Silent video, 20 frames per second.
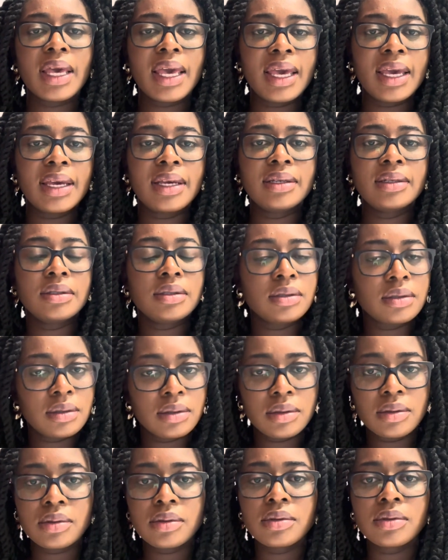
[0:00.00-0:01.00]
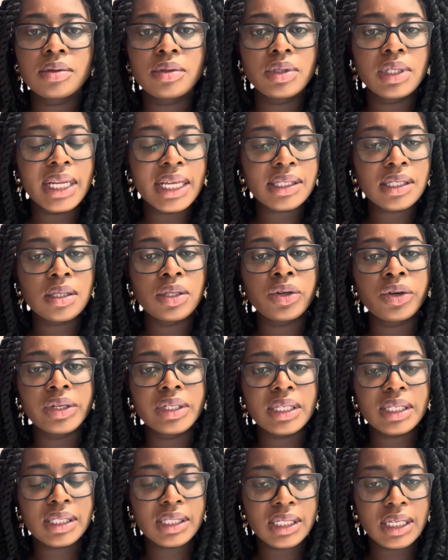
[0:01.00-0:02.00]
and let's
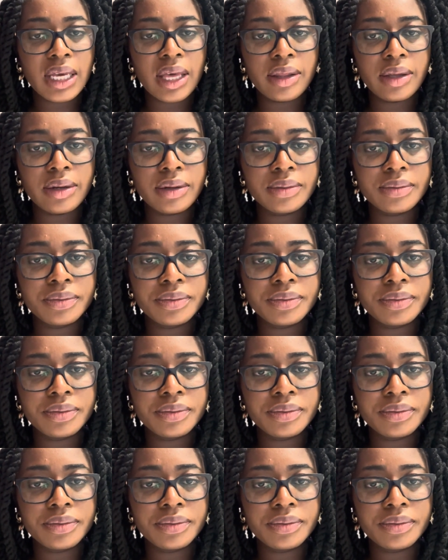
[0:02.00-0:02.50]
learn this together